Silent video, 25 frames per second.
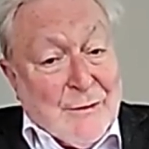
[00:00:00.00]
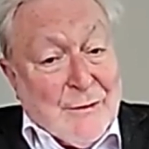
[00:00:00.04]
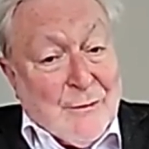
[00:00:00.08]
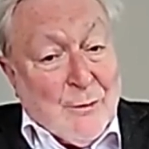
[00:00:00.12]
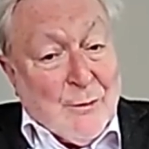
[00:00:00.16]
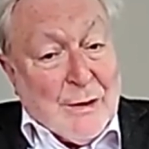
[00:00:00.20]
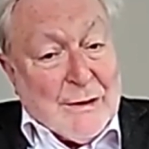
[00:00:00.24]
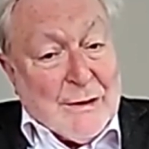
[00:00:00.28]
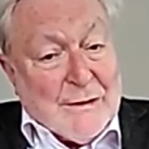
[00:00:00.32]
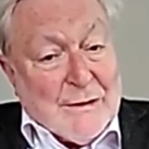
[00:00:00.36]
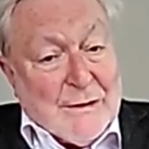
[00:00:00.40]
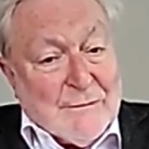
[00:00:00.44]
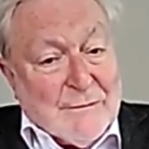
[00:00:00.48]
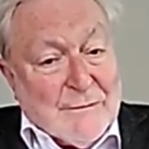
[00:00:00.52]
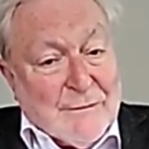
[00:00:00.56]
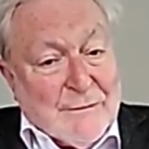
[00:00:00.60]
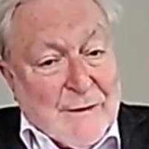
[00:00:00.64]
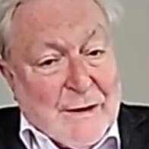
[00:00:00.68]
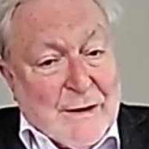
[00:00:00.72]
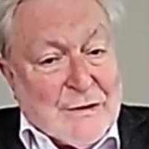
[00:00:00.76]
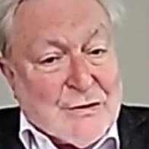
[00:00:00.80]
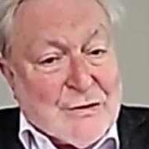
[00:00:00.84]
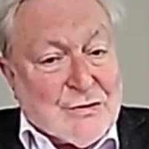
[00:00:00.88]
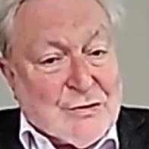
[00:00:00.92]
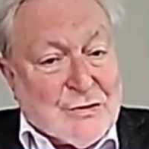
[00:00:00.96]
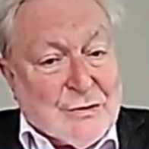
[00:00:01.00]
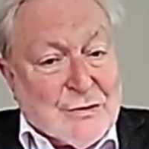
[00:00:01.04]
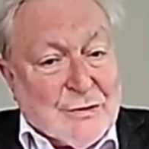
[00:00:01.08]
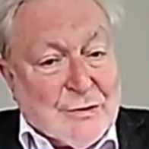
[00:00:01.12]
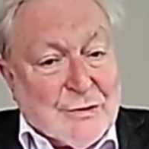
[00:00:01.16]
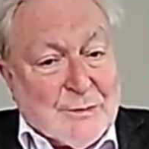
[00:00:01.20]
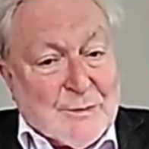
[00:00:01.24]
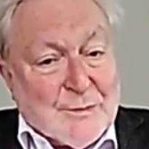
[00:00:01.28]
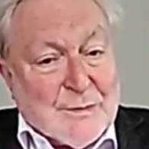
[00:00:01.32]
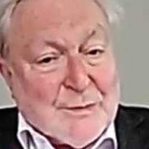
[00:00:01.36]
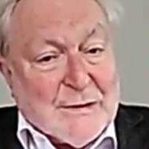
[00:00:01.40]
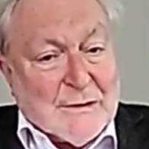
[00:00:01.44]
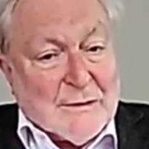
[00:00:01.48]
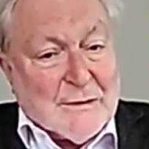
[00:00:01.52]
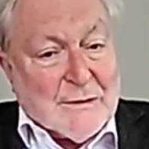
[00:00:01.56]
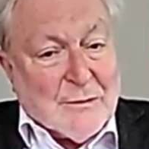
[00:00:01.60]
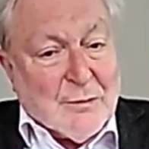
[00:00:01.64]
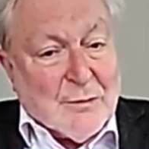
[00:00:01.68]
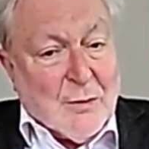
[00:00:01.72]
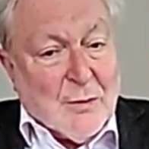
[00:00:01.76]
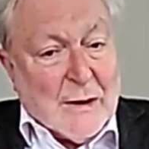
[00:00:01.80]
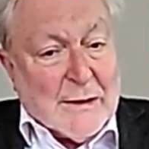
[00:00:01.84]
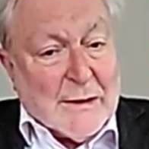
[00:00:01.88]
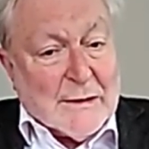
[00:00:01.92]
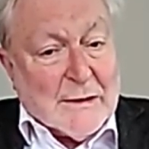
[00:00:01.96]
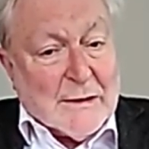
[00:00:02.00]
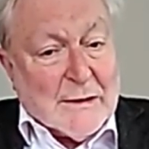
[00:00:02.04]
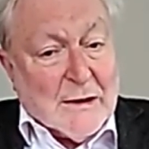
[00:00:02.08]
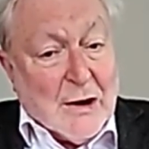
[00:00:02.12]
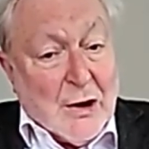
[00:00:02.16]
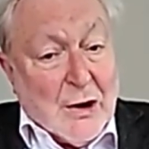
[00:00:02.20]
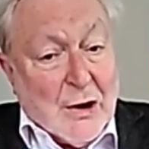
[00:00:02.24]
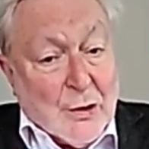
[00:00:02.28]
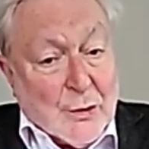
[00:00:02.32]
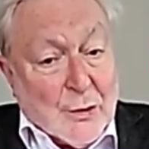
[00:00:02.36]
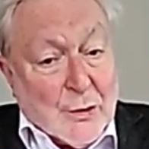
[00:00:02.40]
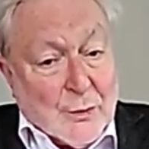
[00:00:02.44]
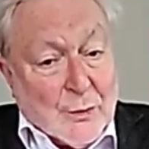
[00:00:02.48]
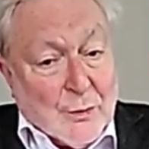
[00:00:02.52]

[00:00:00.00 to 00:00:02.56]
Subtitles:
when inflation has been quite low.